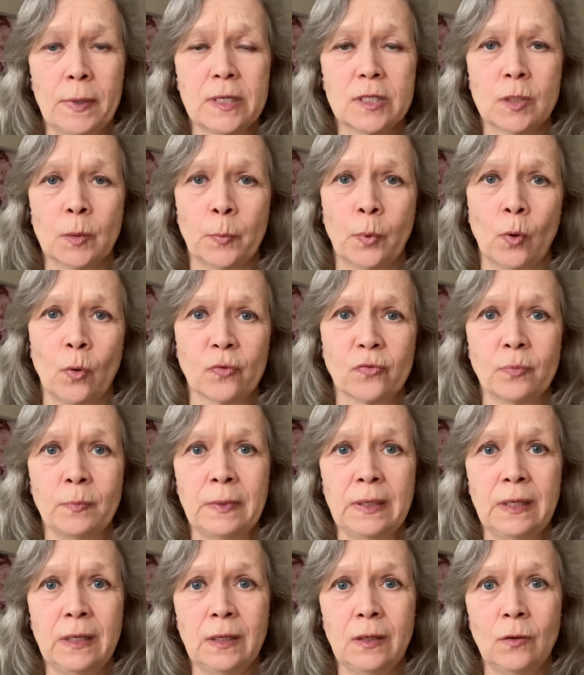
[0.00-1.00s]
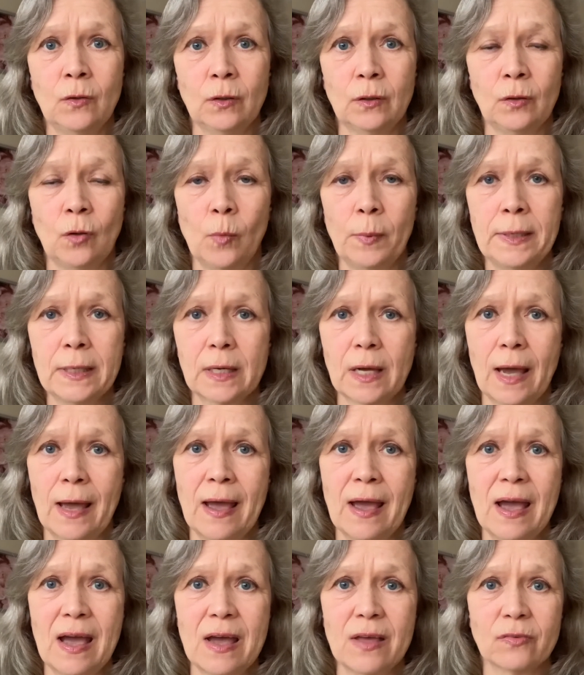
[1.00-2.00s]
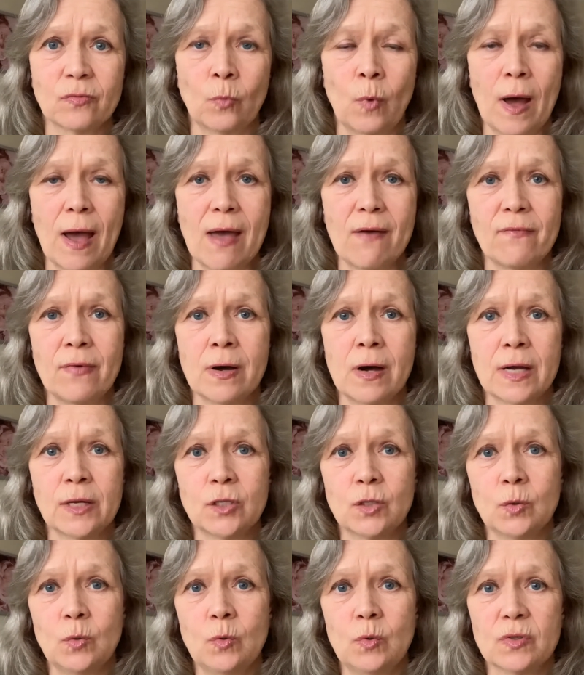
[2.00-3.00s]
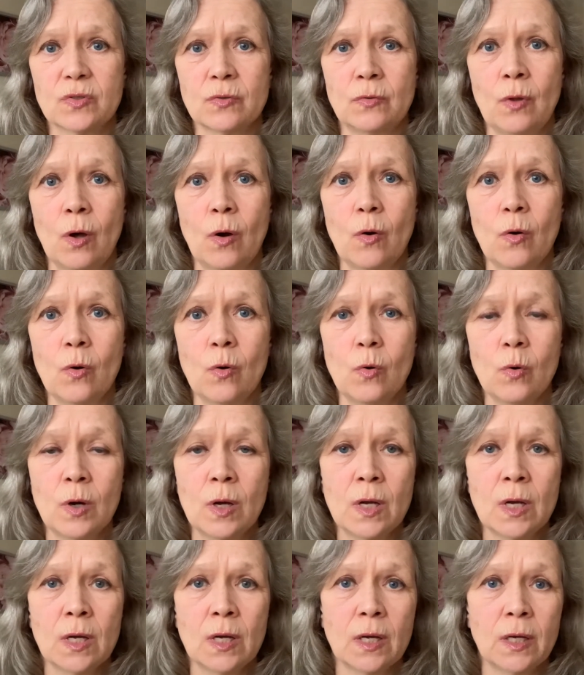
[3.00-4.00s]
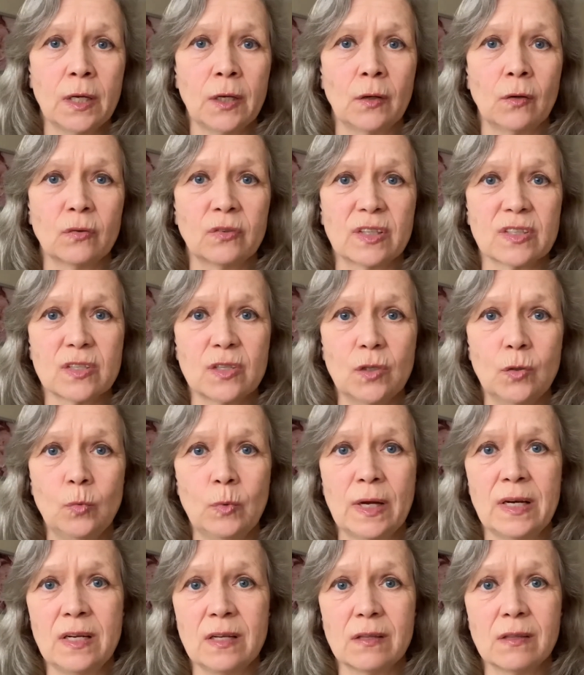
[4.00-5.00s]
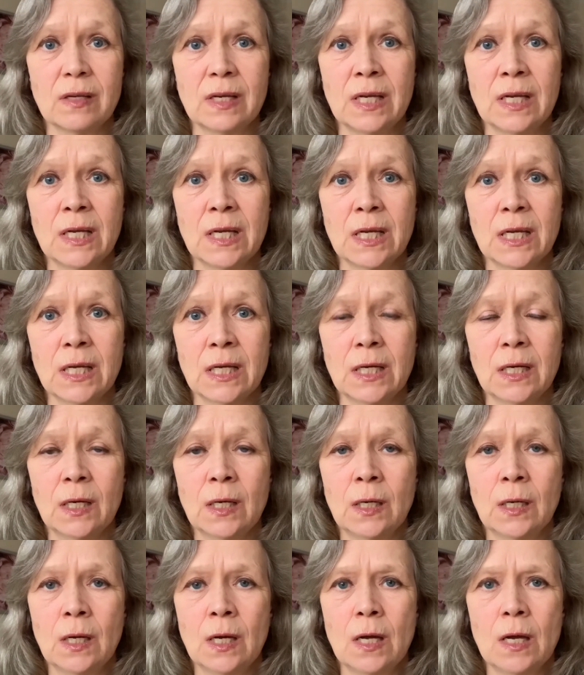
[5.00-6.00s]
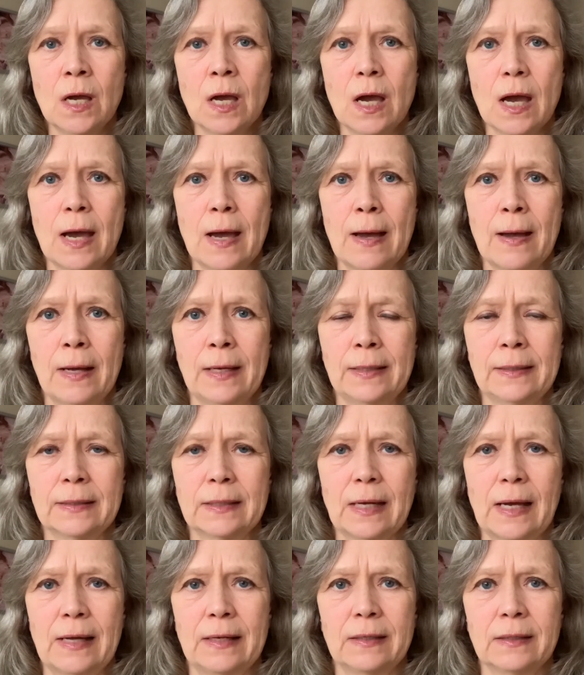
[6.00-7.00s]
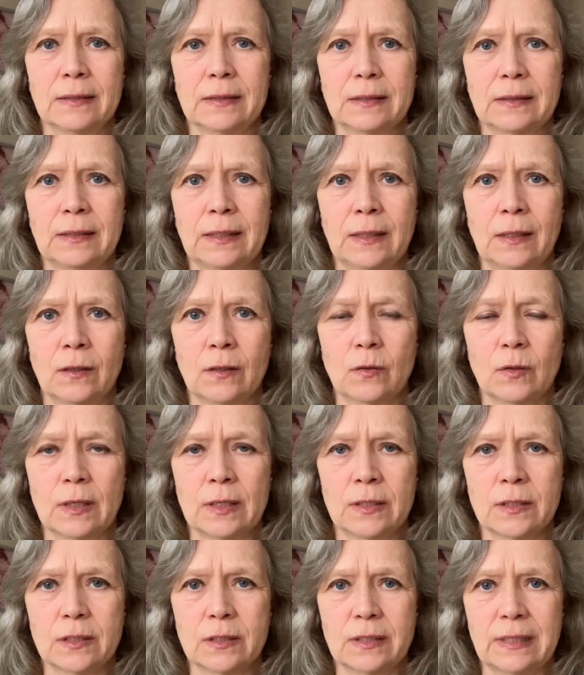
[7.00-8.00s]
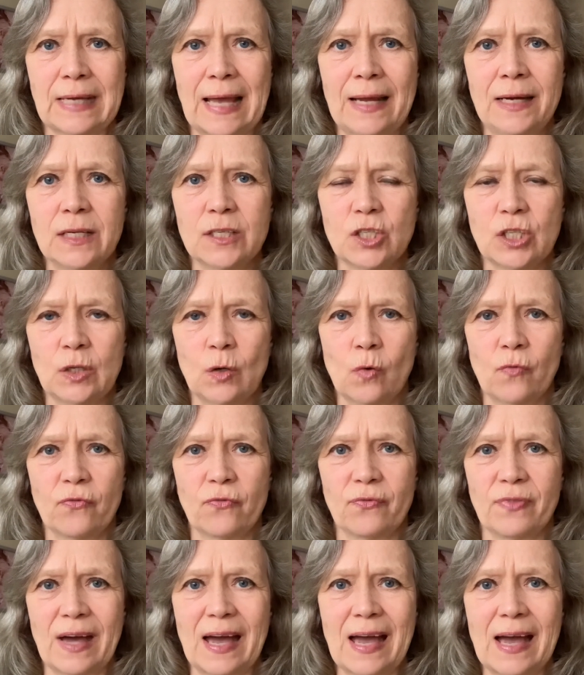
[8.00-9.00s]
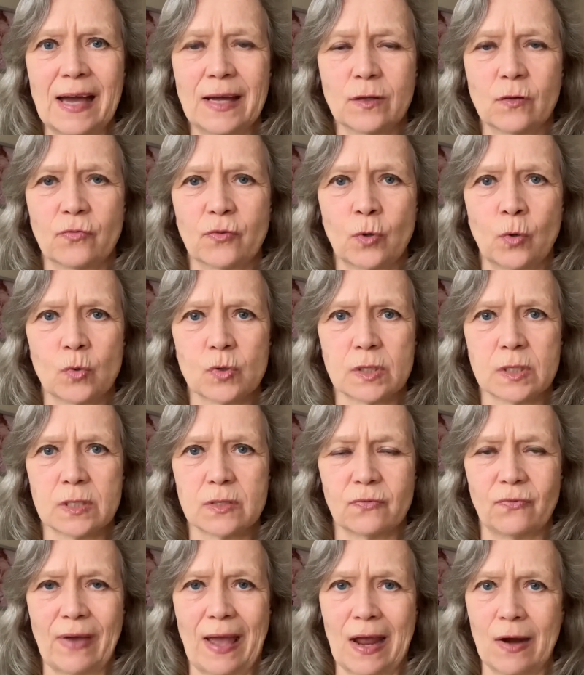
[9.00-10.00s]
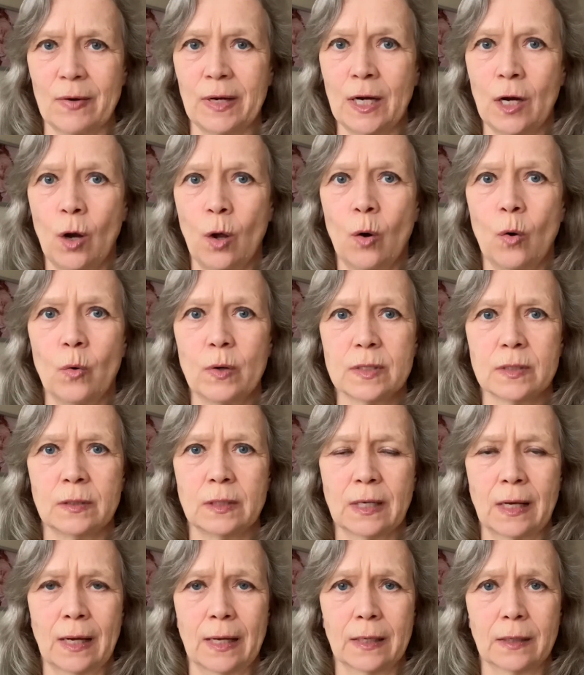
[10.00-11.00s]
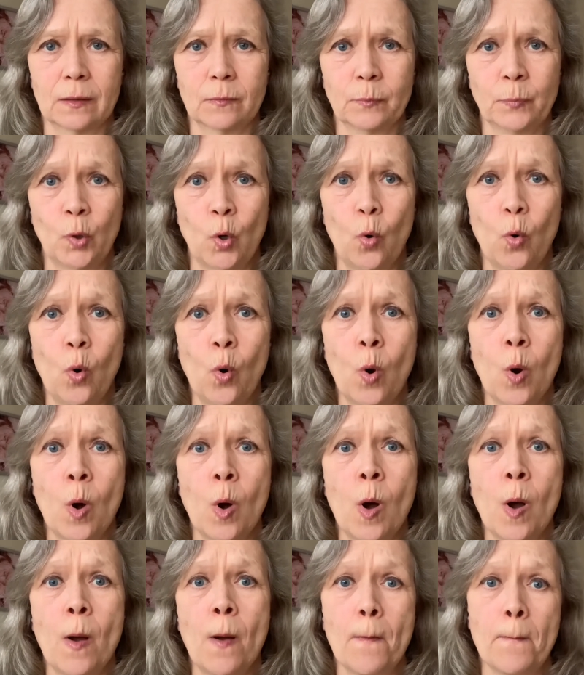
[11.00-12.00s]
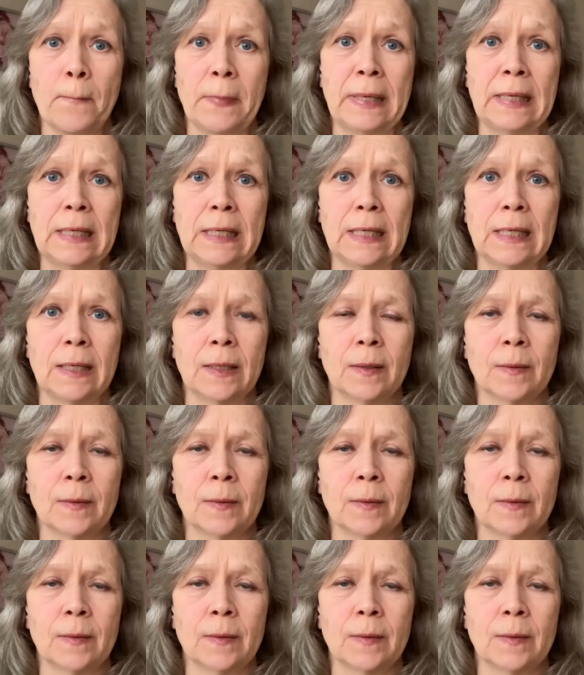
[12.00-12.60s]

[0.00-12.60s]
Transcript: supports me, nobody cares, whatever I do is no, doesn't do anything. And the energy of that, of course, is very low, isn't it? Like poor me,